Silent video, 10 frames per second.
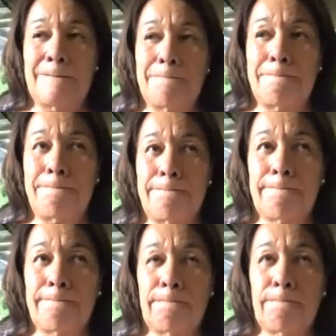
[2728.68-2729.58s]

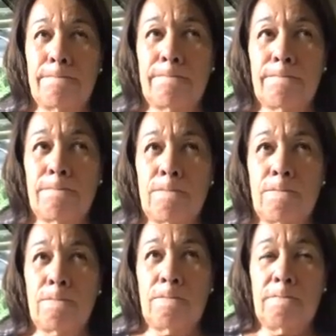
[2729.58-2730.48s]

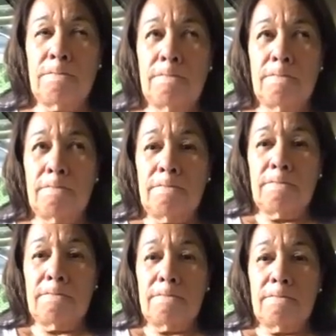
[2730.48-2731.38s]

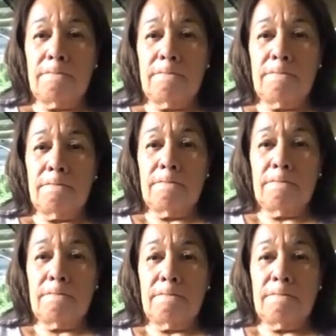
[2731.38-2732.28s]

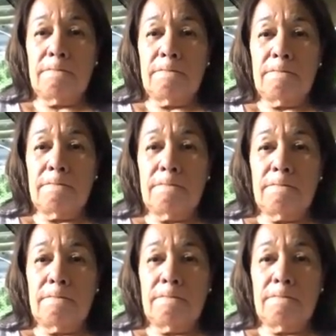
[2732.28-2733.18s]

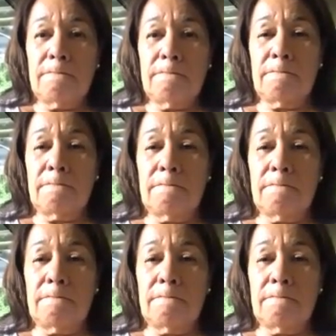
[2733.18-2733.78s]
This person isn't speaking.